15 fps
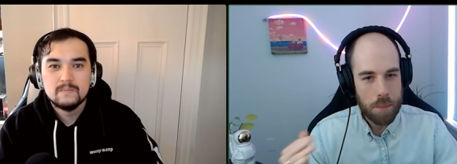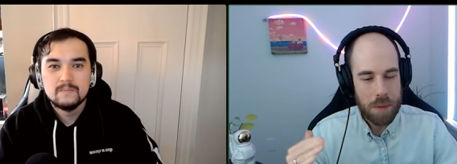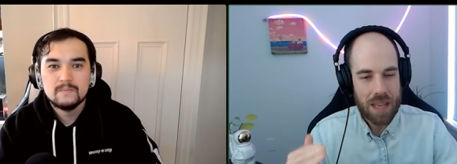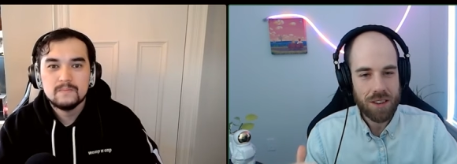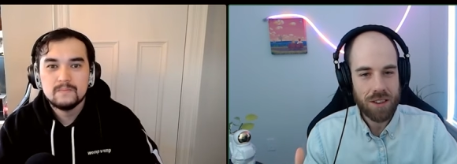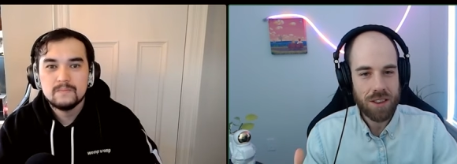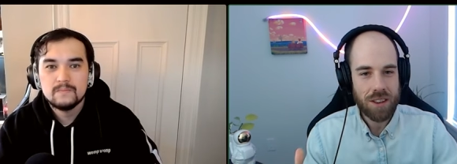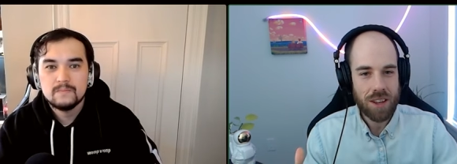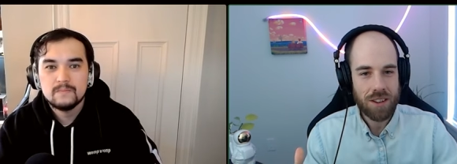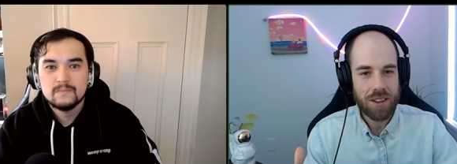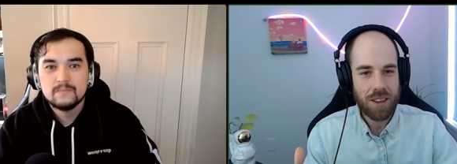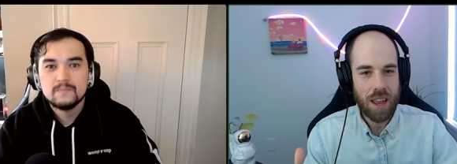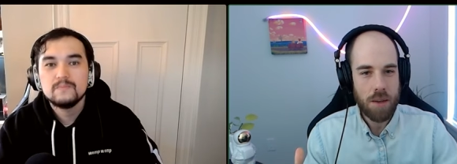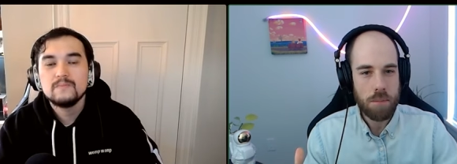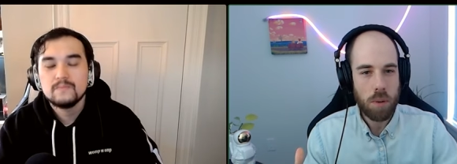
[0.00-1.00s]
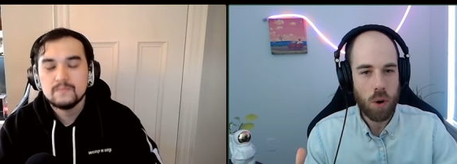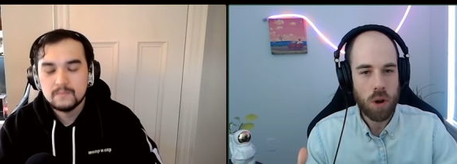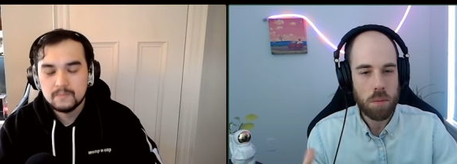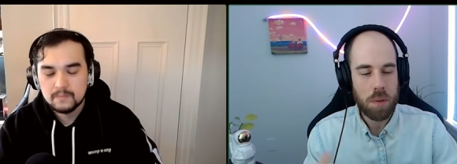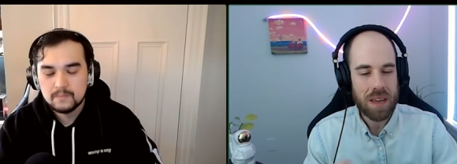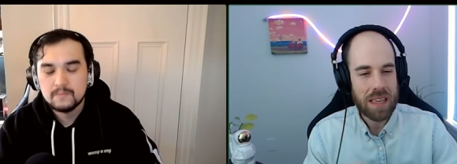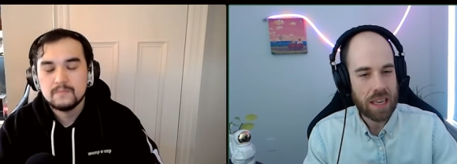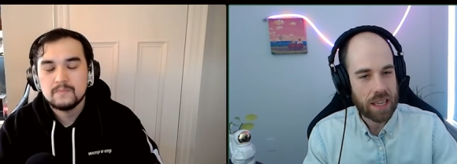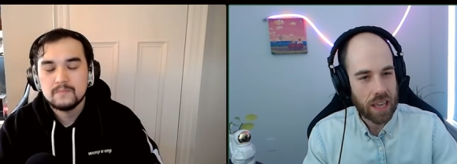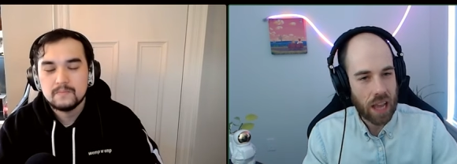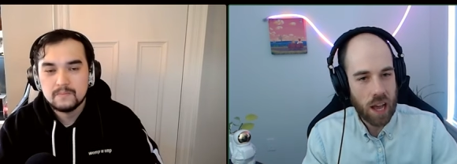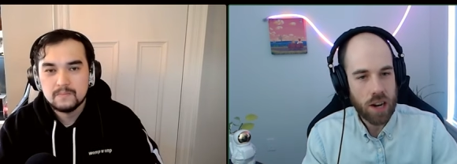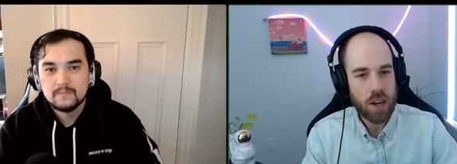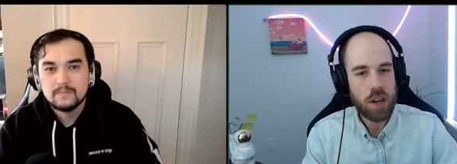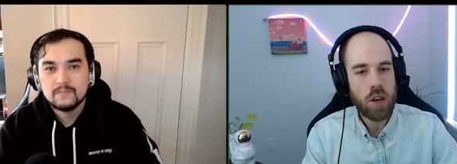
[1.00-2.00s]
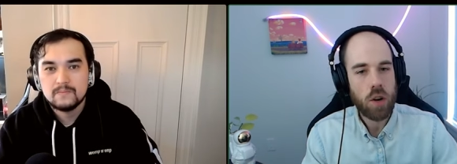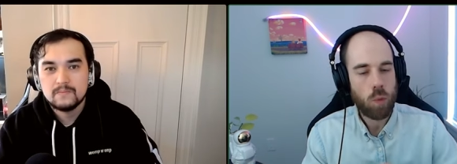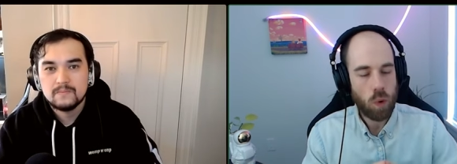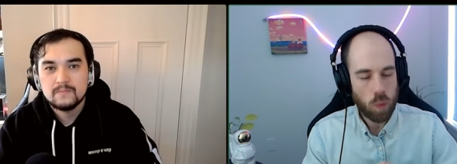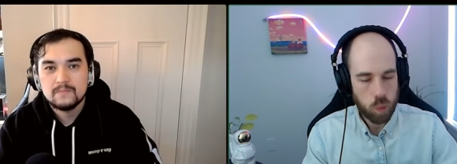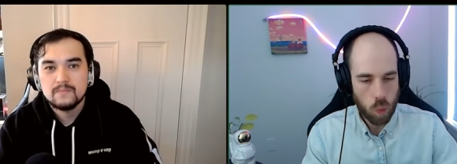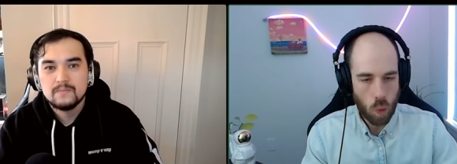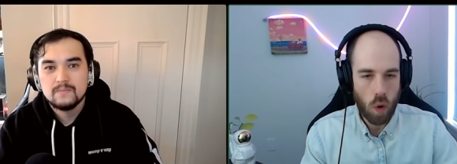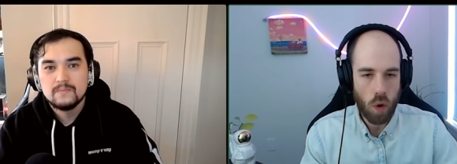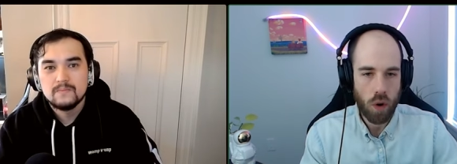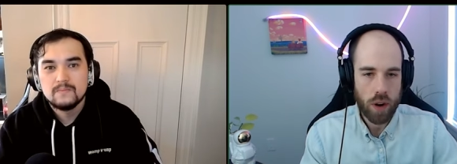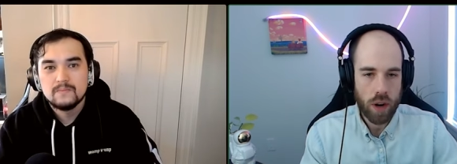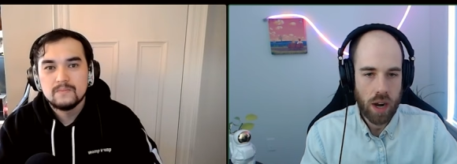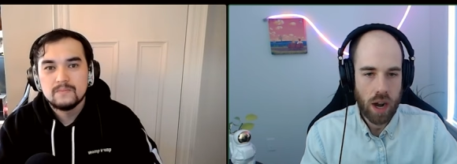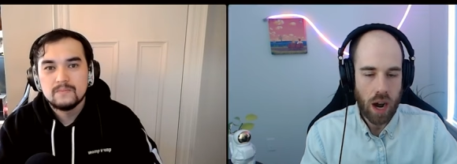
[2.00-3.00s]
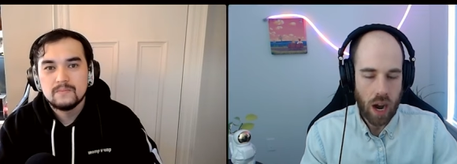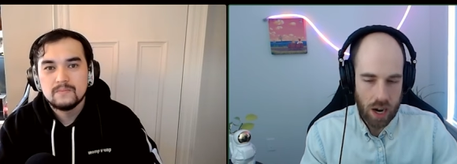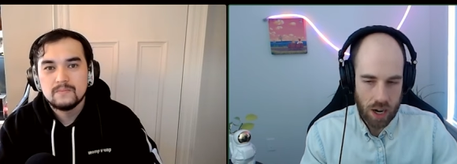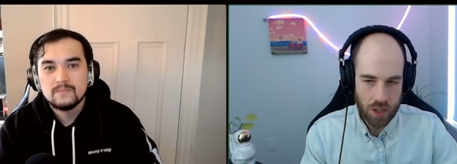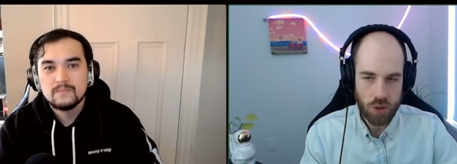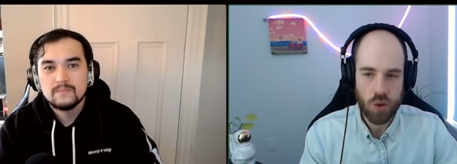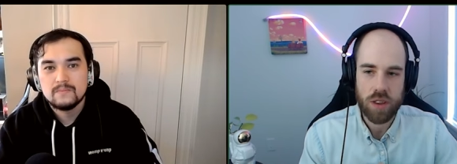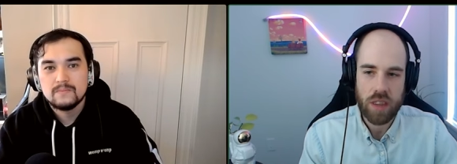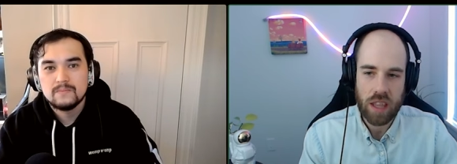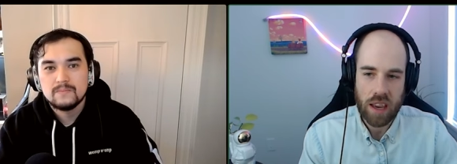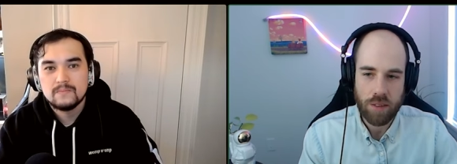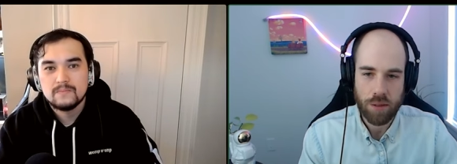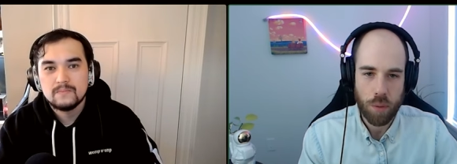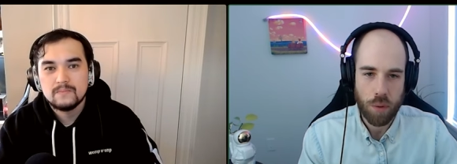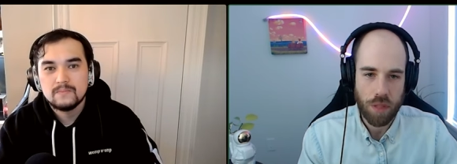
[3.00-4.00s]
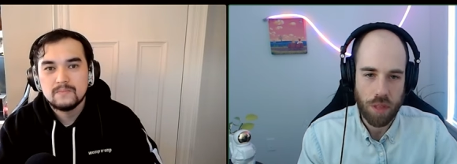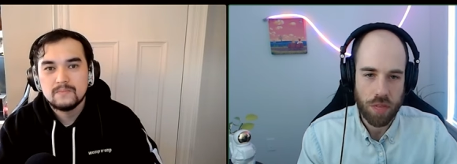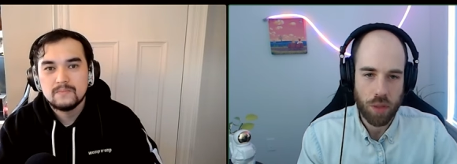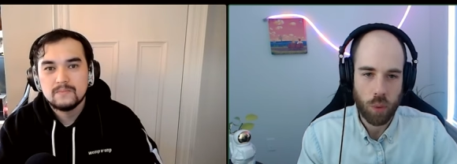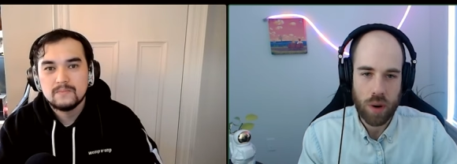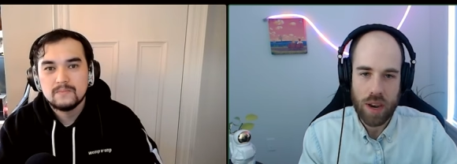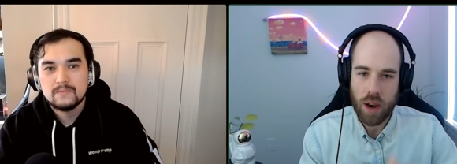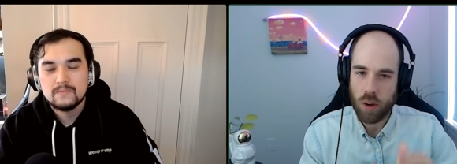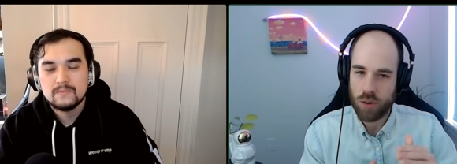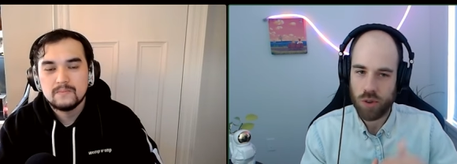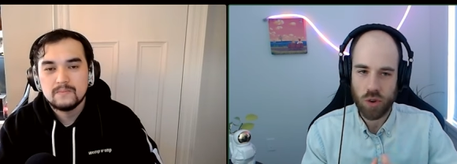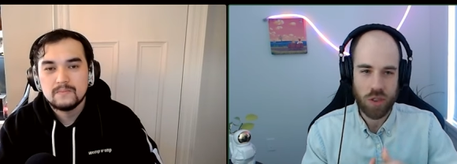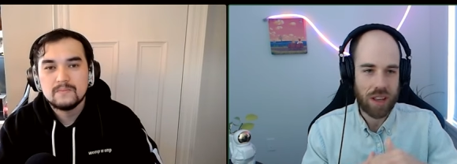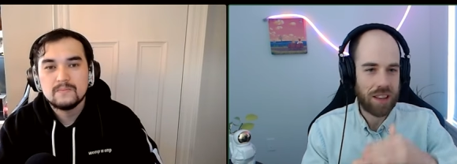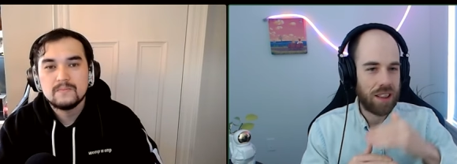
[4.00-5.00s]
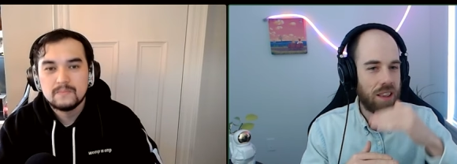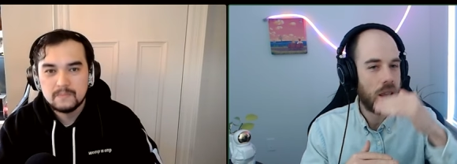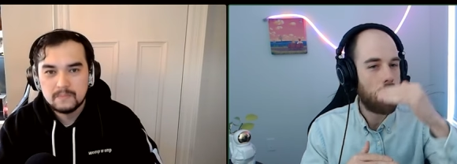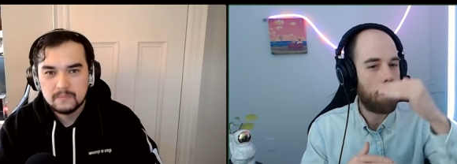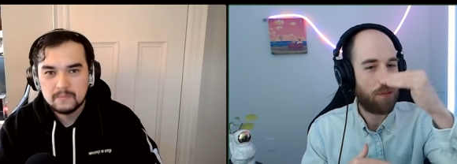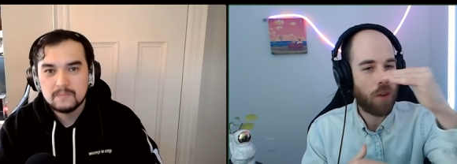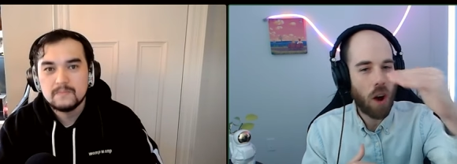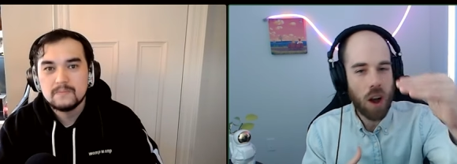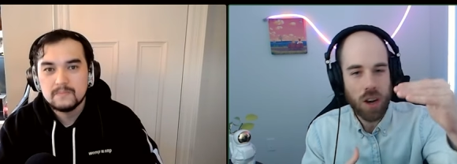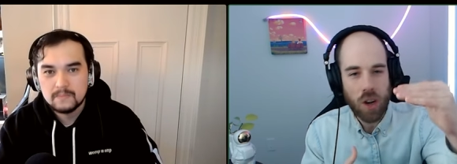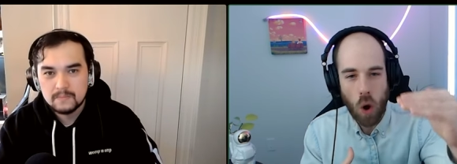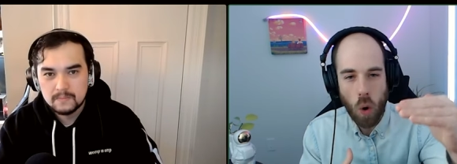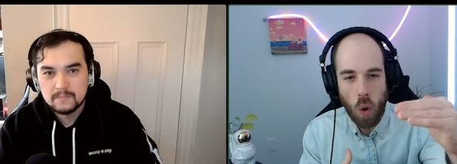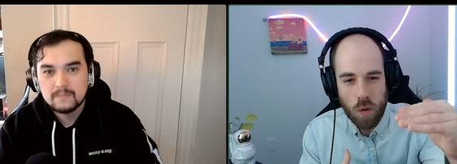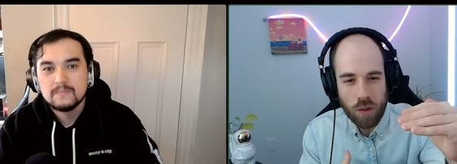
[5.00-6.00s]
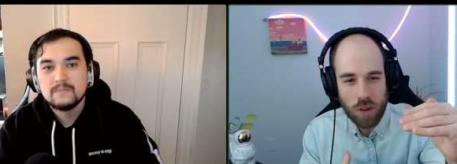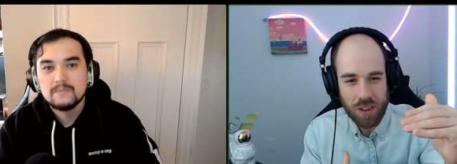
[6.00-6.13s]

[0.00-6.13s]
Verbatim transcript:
Speaker 1: means they stay put, but you gotta reward 100 Thieves for the 3-0, so they leapfrog over